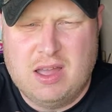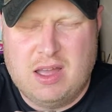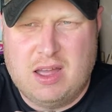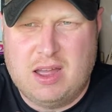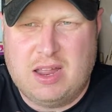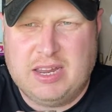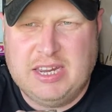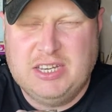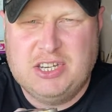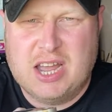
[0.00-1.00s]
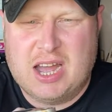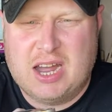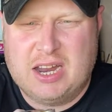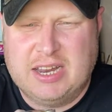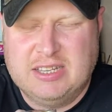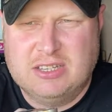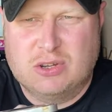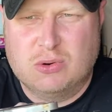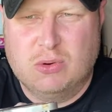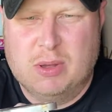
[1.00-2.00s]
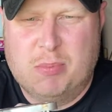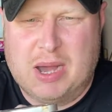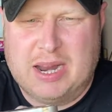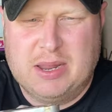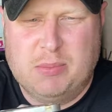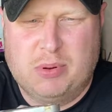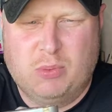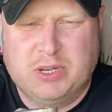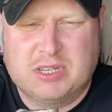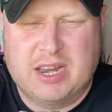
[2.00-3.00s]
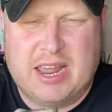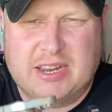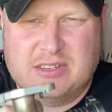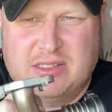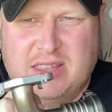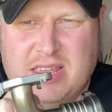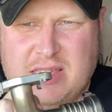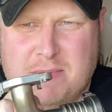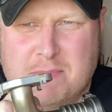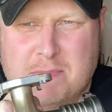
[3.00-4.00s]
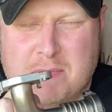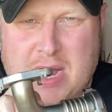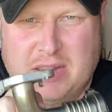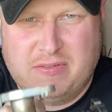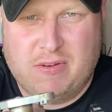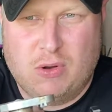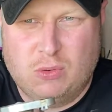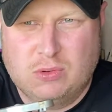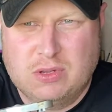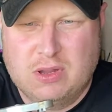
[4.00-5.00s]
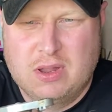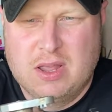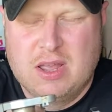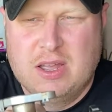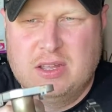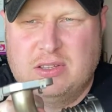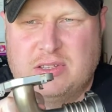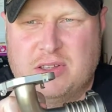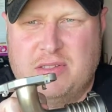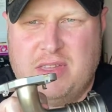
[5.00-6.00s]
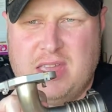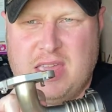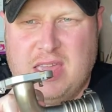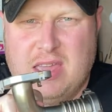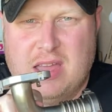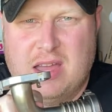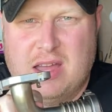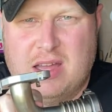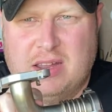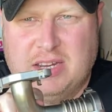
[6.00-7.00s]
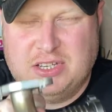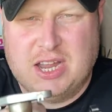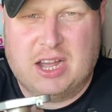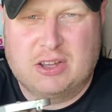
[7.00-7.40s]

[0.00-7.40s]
EGR intercooler pipe, which connects the manifold to the EGR